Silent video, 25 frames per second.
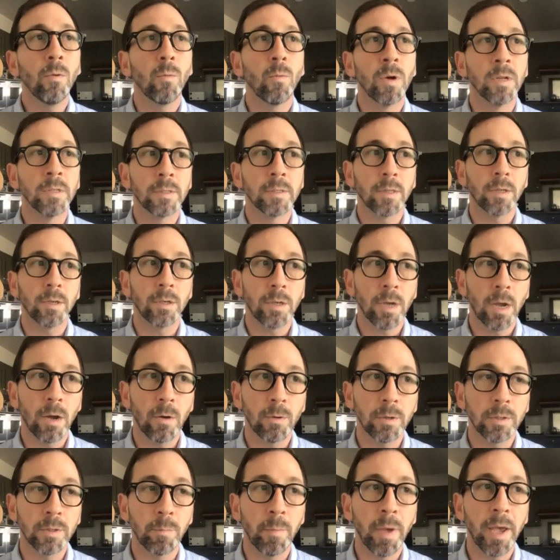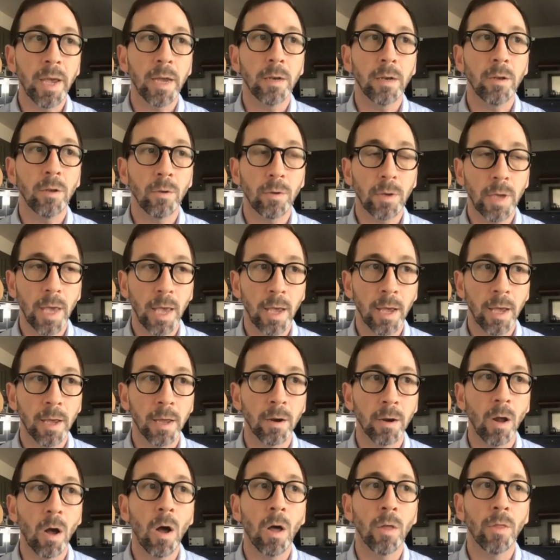Once the dough is made, you
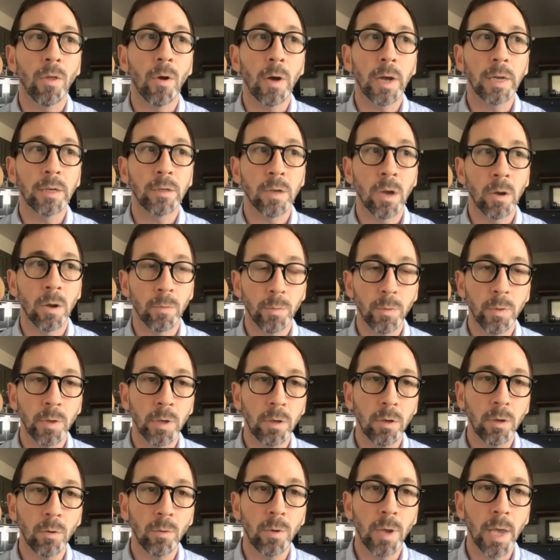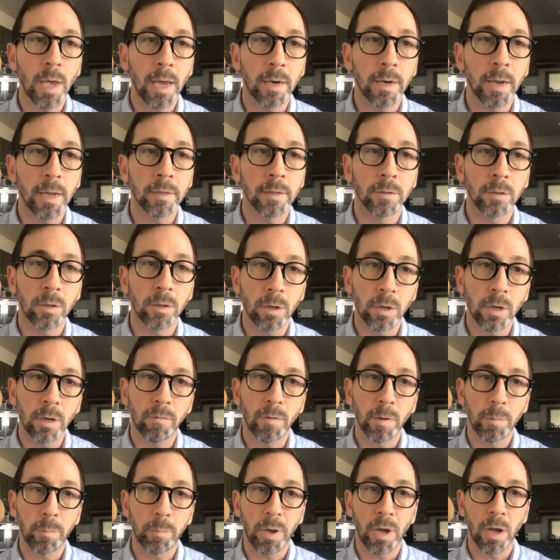can, although I don't think you get as good of
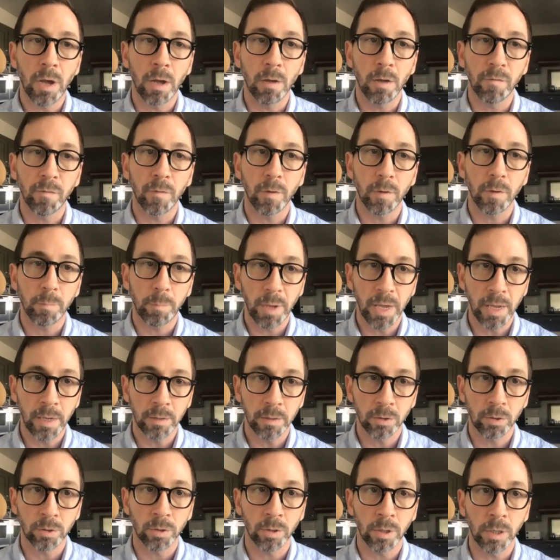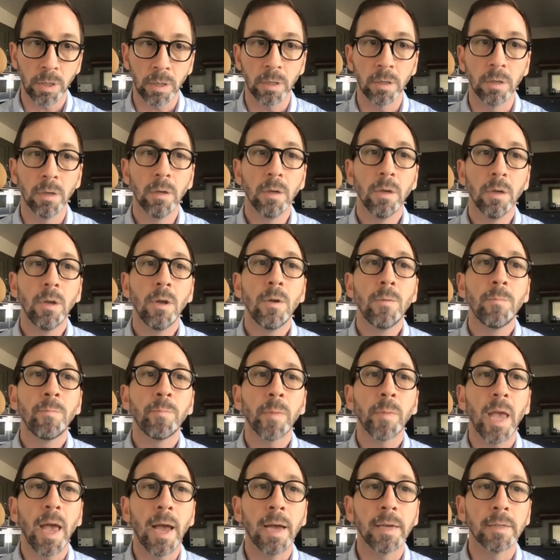a puff pastry
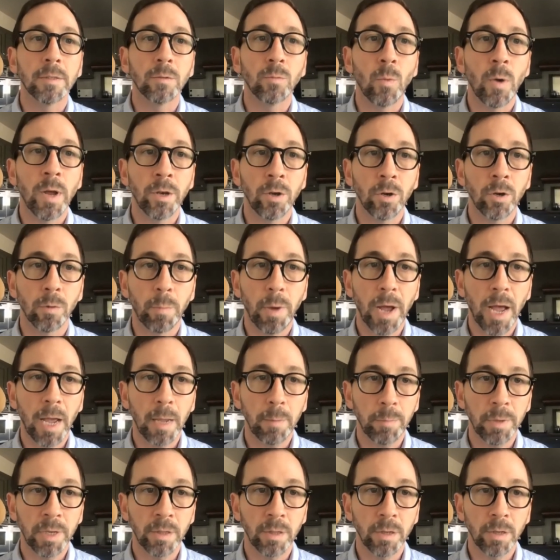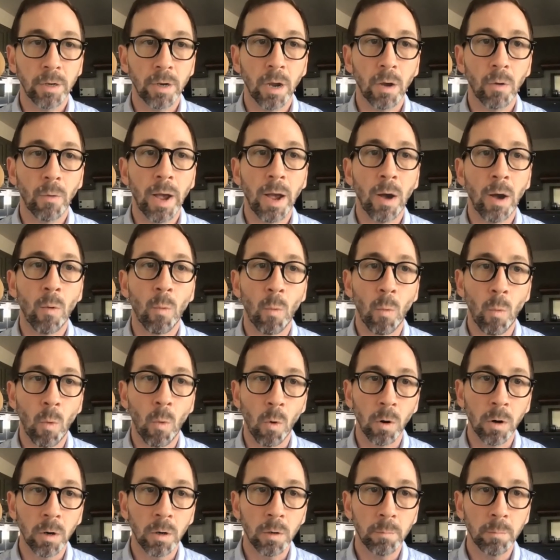as when you're piping the dough out
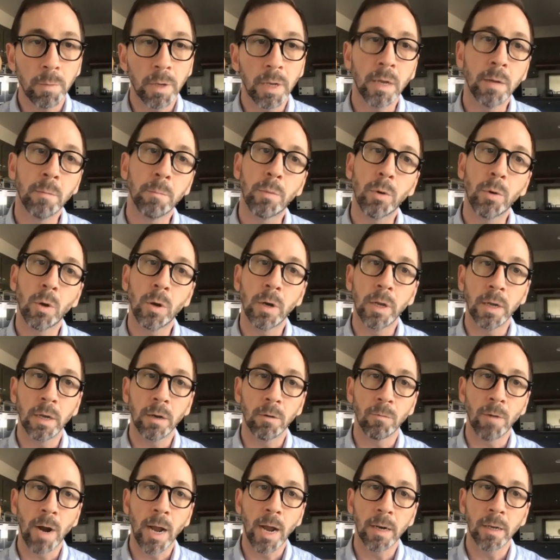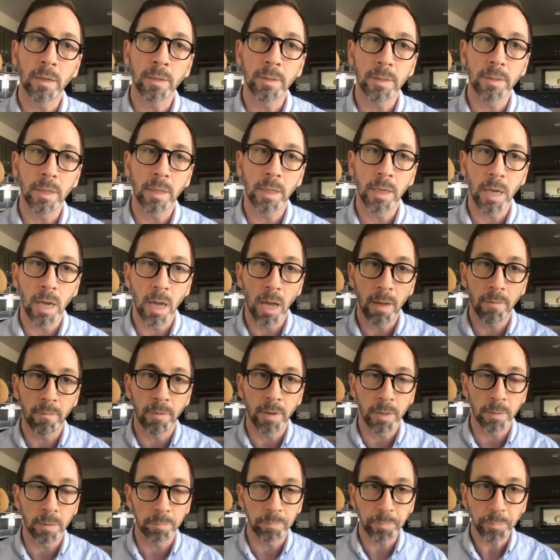warm and putting it right into the
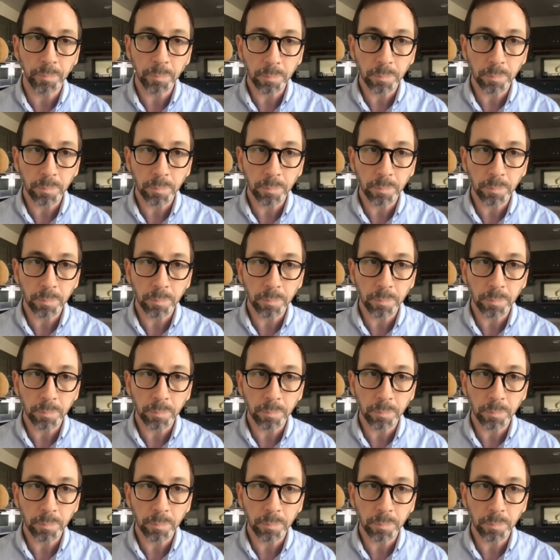oven.